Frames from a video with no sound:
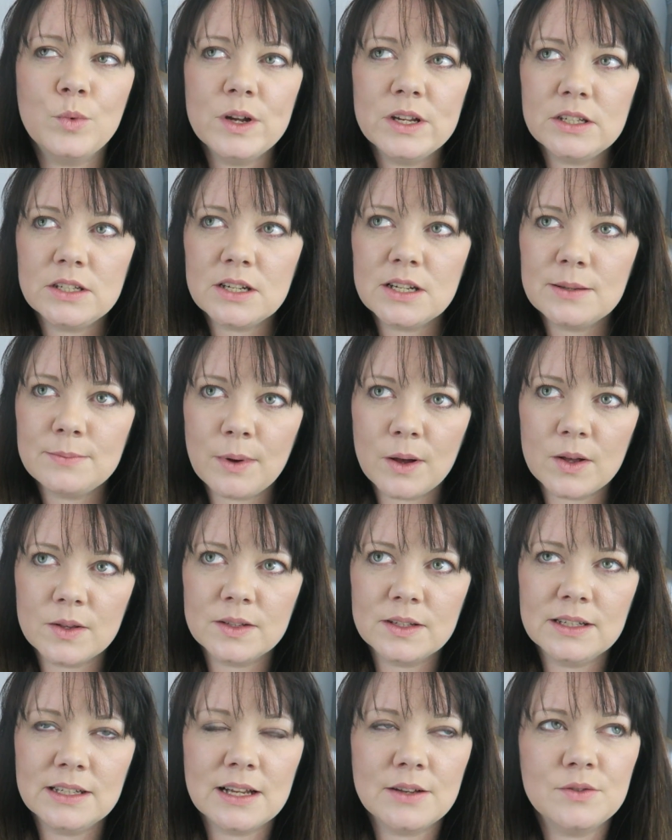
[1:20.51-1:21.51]
which is
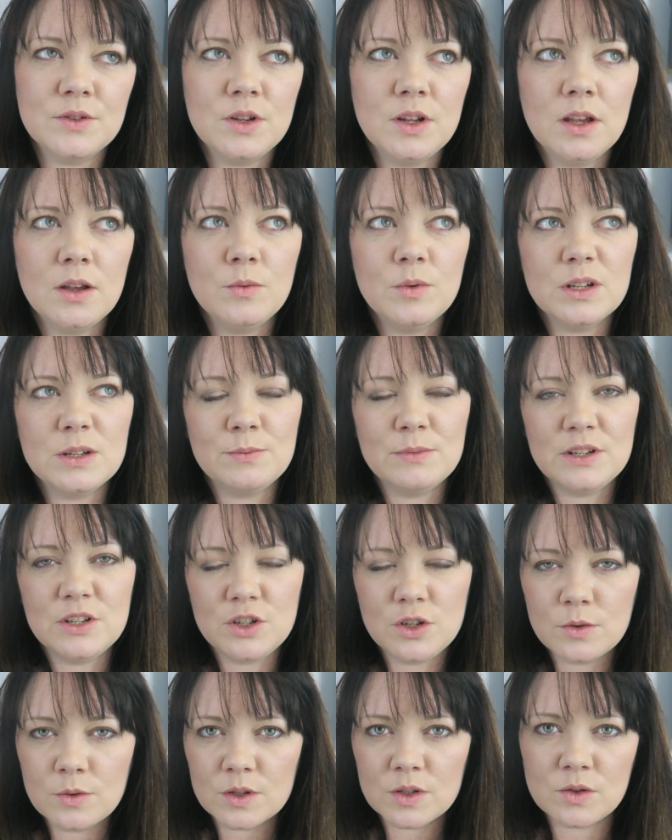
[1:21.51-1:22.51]
passing down to you, which
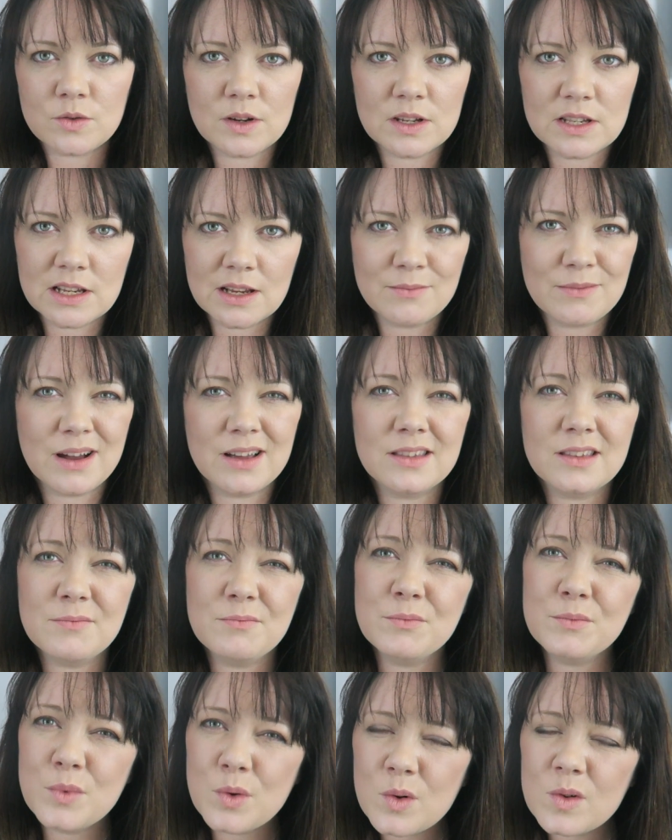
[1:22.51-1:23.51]
means you are stressing about them
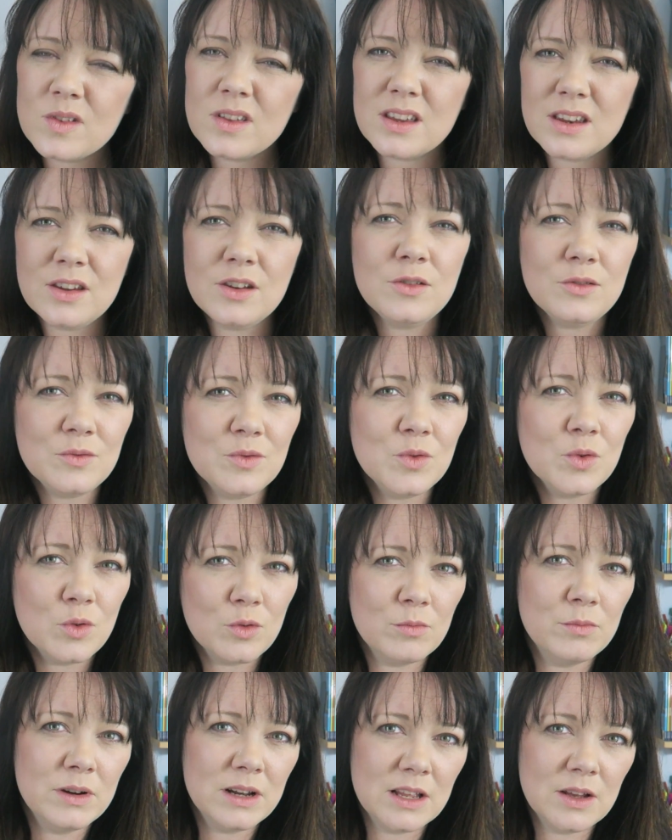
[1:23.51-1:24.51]
more than you
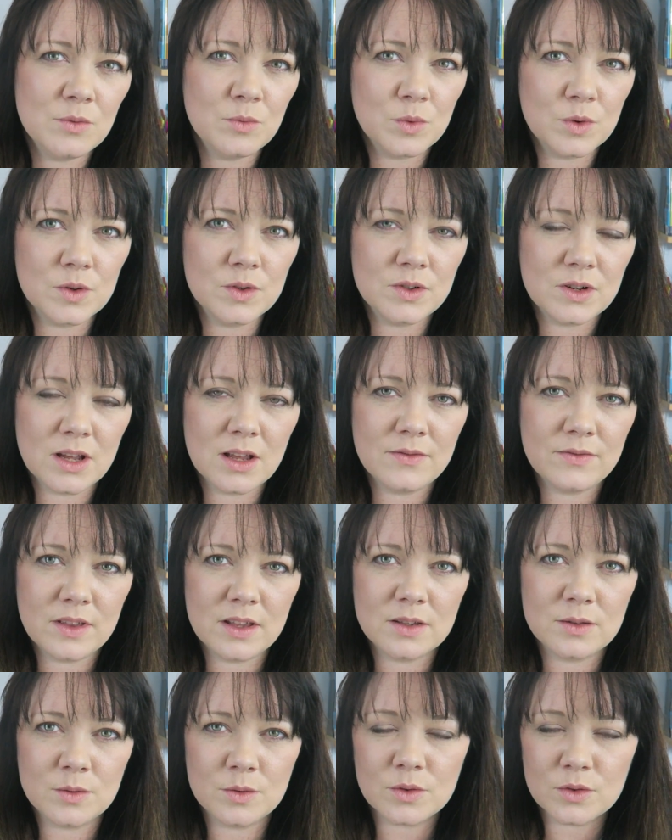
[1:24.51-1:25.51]
normally would if
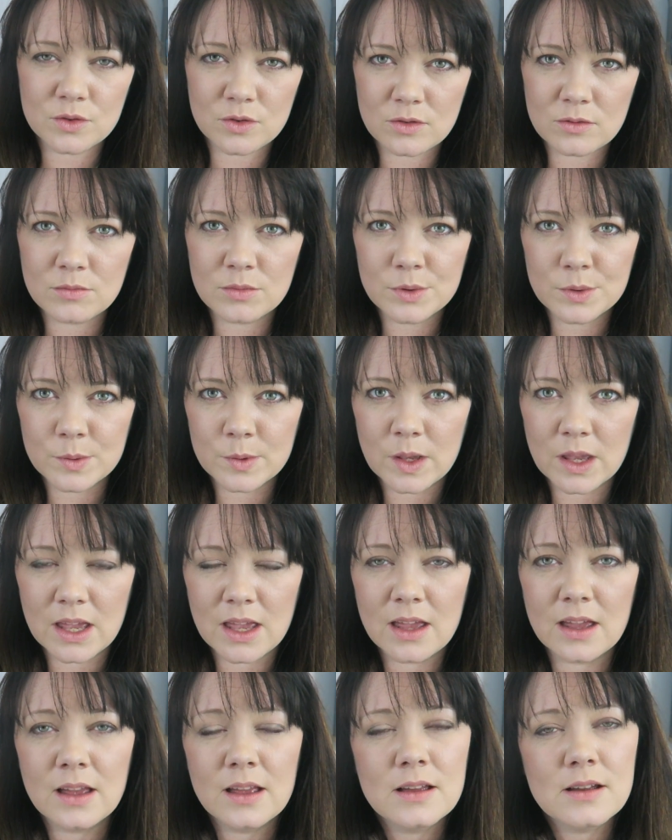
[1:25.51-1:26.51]
this was a normal
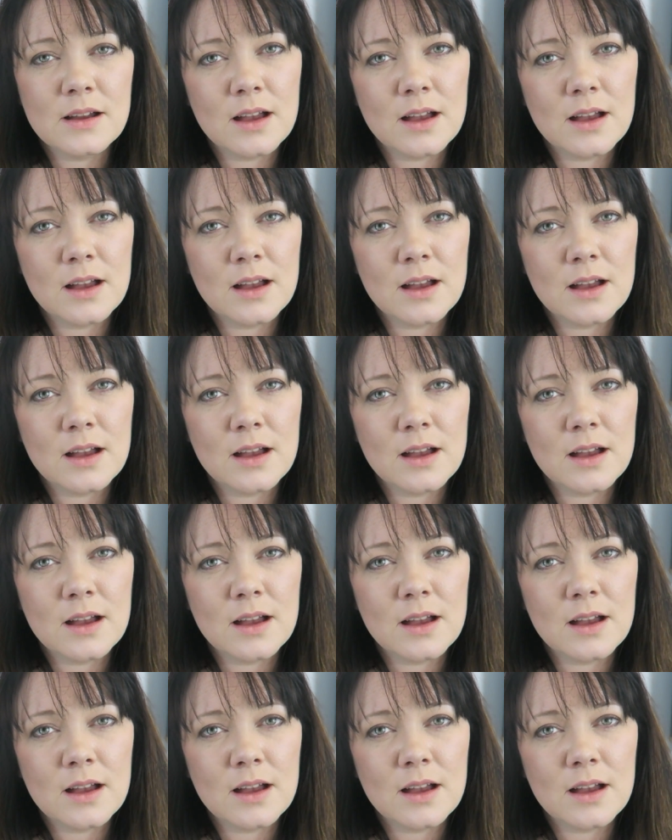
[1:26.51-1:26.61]
year,